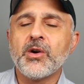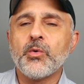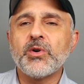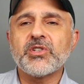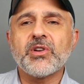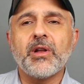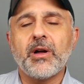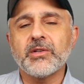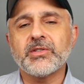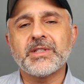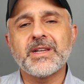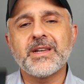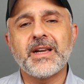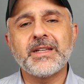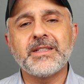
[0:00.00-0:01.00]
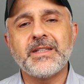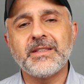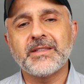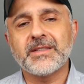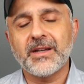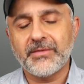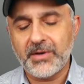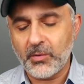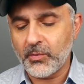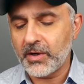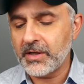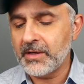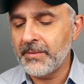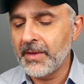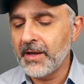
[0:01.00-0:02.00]
which launched in
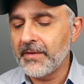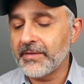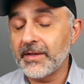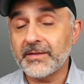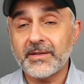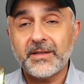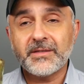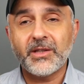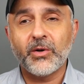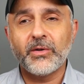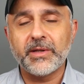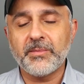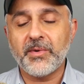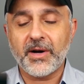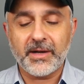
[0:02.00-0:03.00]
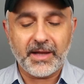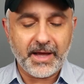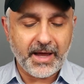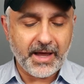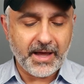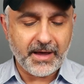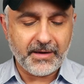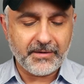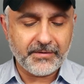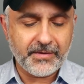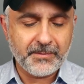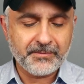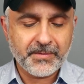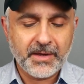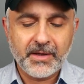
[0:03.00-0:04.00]
1971. This is the only bottle I have.